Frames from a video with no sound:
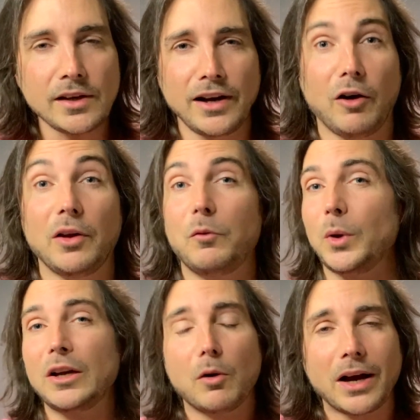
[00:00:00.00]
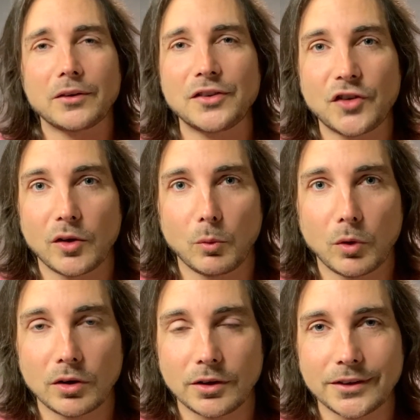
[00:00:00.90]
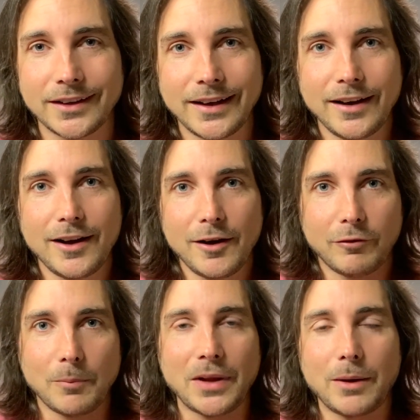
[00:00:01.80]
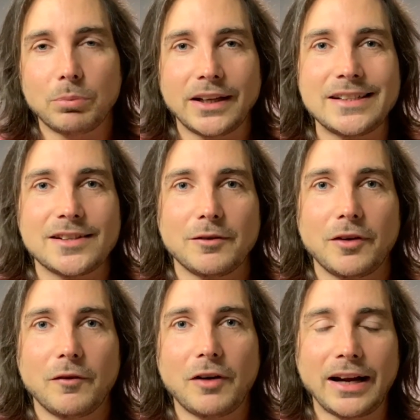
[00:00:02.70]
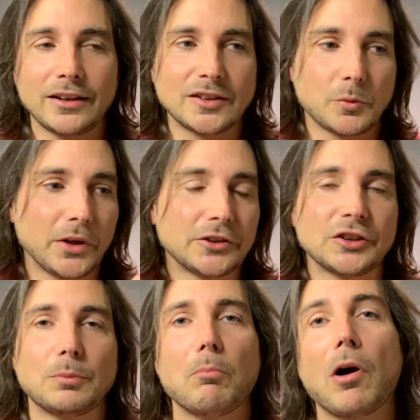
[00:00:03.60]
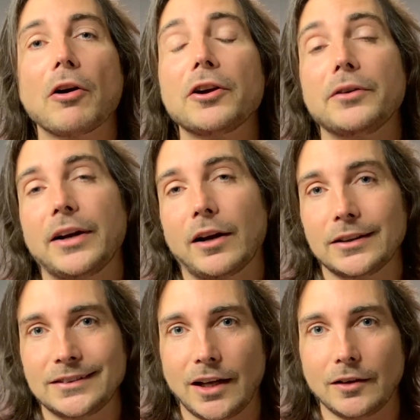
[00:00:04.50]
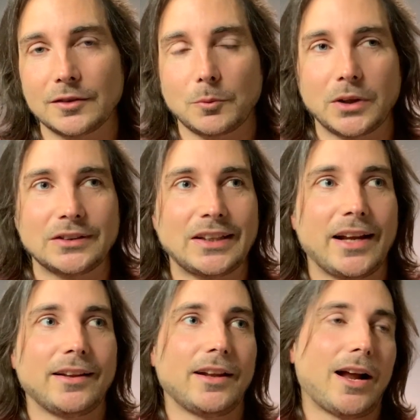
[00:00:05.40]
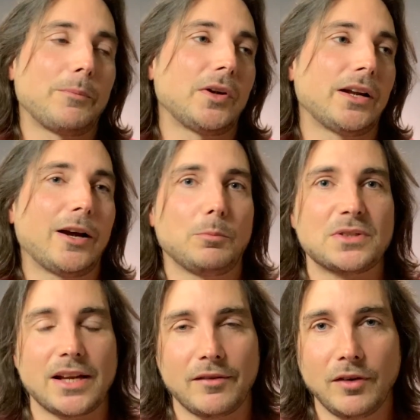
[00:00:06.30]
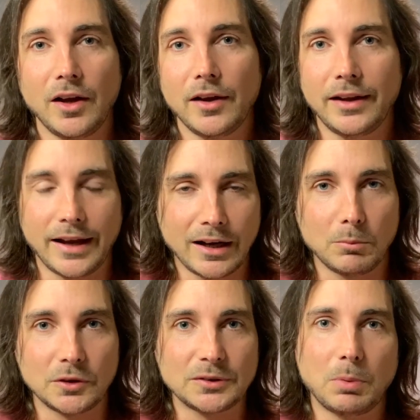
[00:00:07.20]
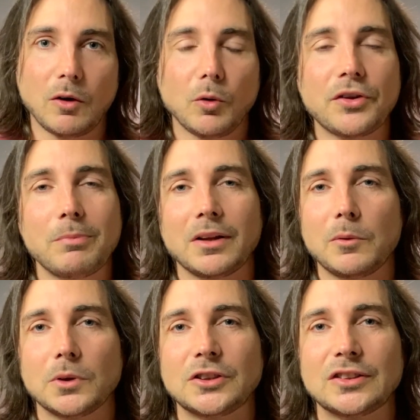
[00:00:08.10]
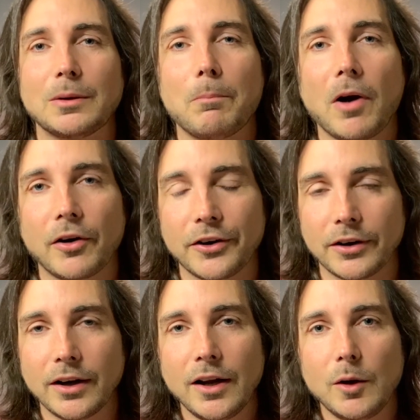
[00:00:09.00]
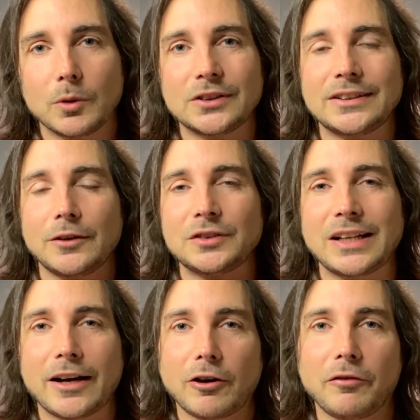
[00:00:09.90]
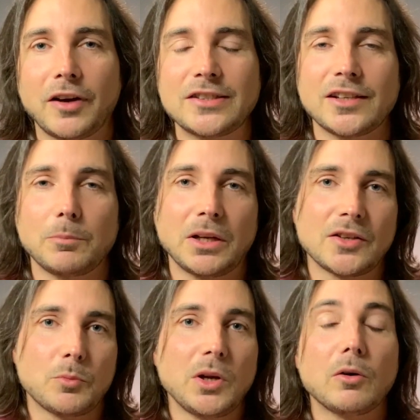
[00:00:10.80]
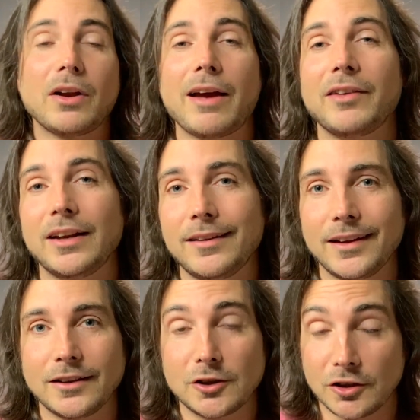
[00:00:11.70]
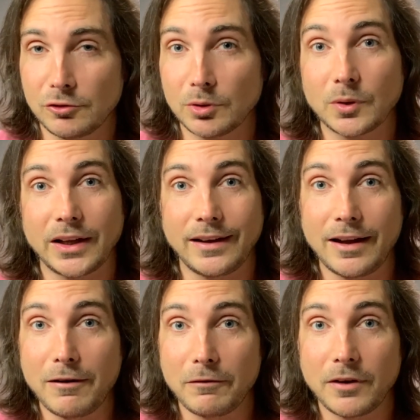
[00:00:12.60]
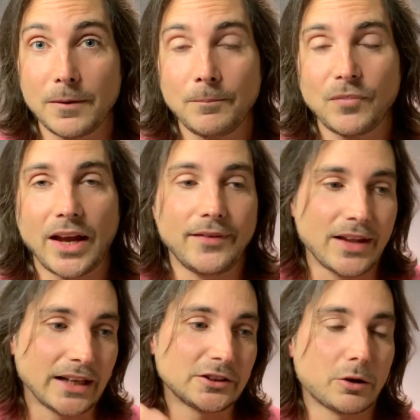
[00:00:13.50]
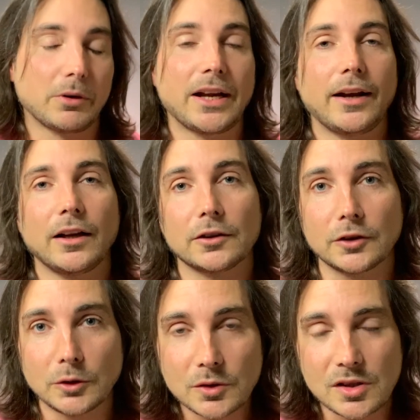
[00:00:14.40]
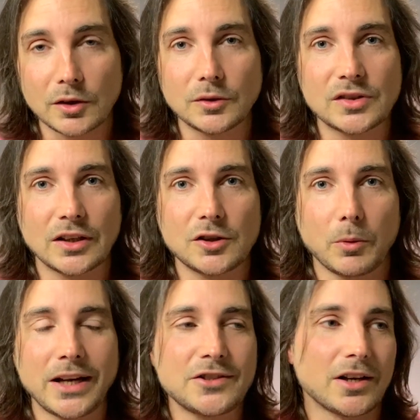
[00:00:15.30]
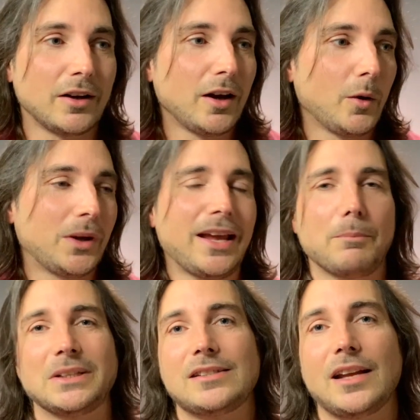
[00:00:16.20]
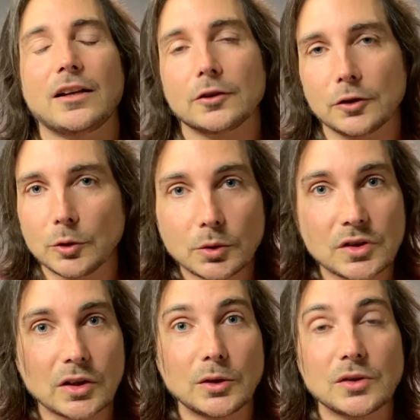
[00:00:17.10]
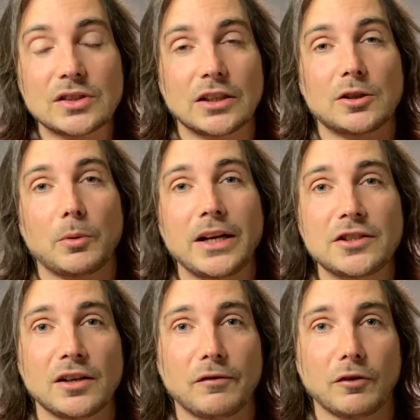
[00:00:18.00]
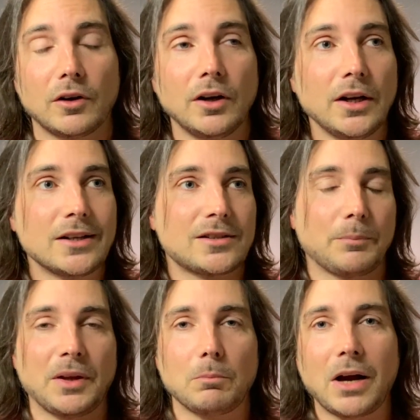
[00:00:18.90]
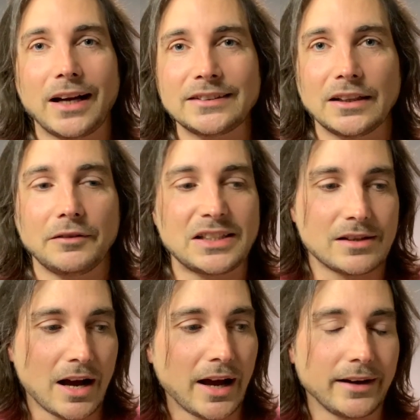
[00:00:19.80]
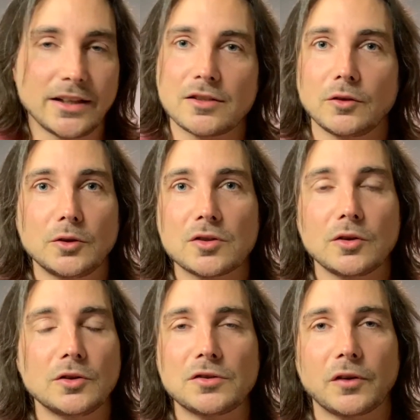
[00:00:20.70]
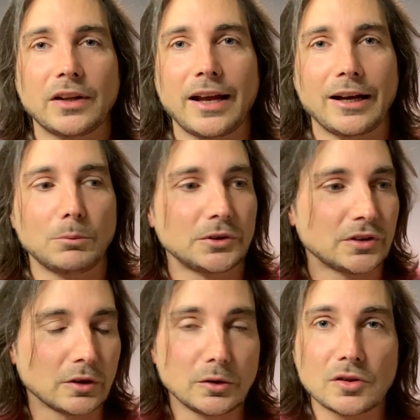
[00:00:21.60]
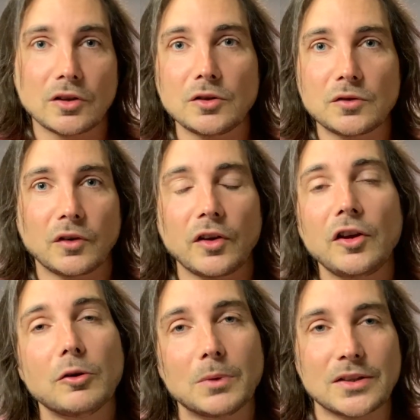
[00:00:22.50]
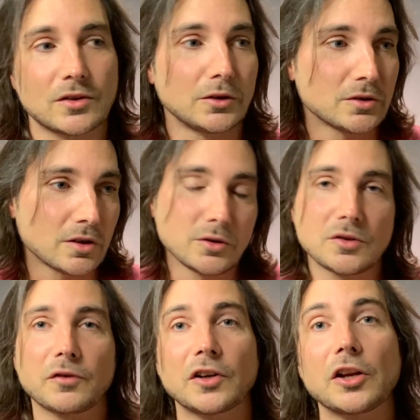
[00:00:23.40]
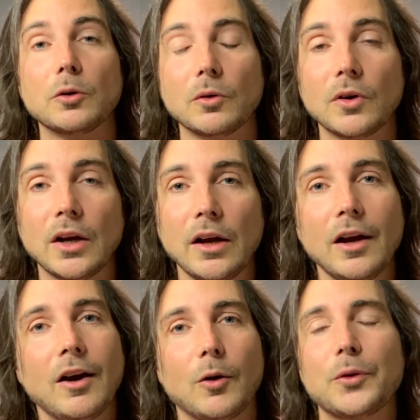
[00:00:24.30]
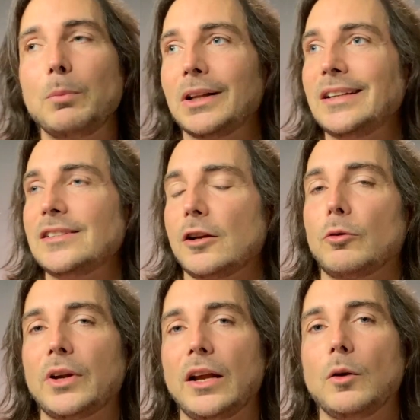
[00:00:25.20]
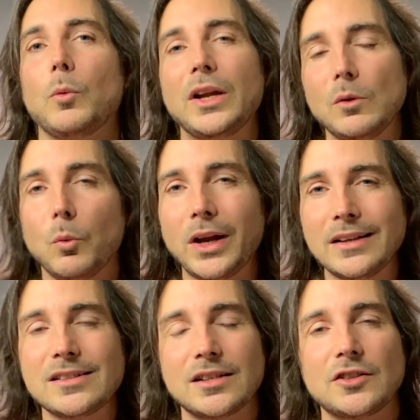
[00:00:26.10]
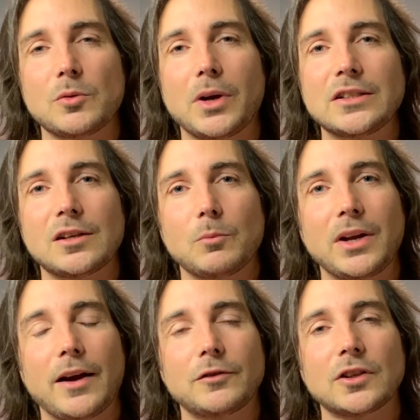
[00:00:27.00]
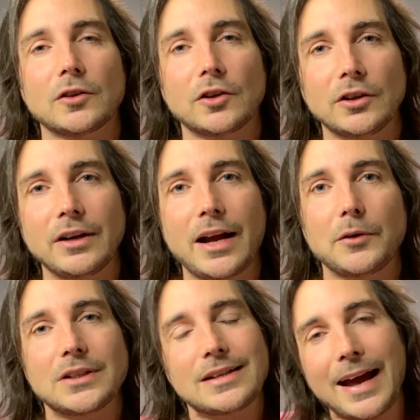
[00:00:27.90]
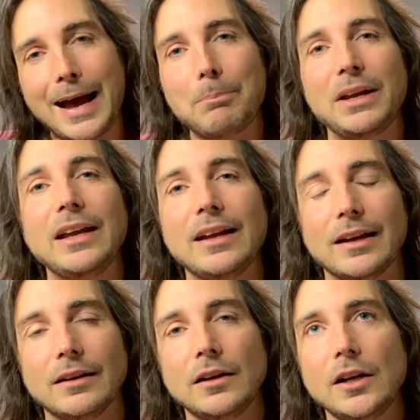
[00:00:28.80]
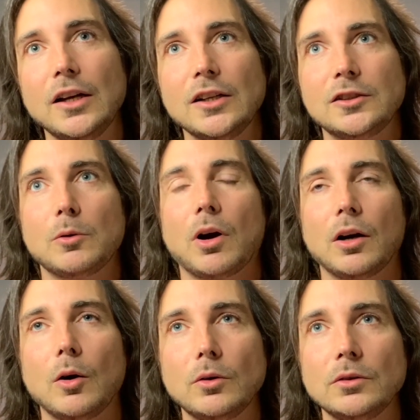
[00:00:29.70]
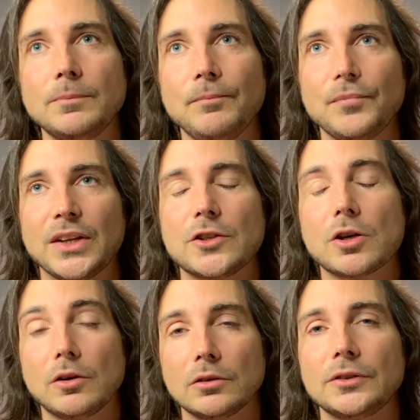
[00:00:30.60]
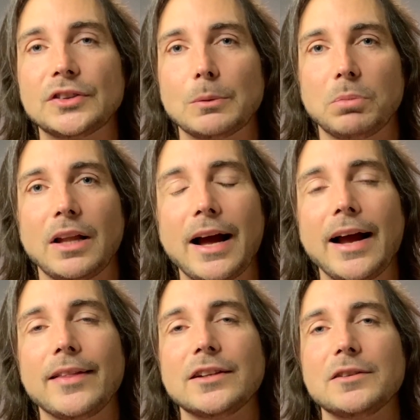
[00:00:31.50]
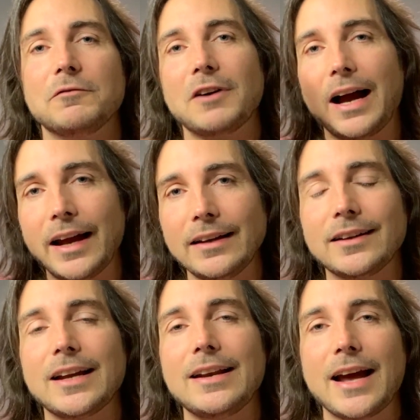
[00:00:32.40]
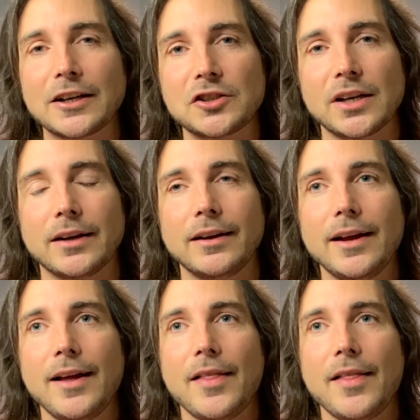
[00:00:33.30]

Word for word: Now, if we go out into the world from that place of violence, we're just martyring ourselves. We're saying that I'm going to help save the animals, but ultimately we're just a martyr. We're self-sacrificing because we don't have anything to truly give. And that's creating a lose-lose situation. We can't mistake a lose-lose situation for something positive. It's not. It's lose-lose for the animals, lose-lose for the humans, lose-lose for you. Ultimately, to create a win-win situation, we have to learn how to tap in to our own eternal supply, the divine connection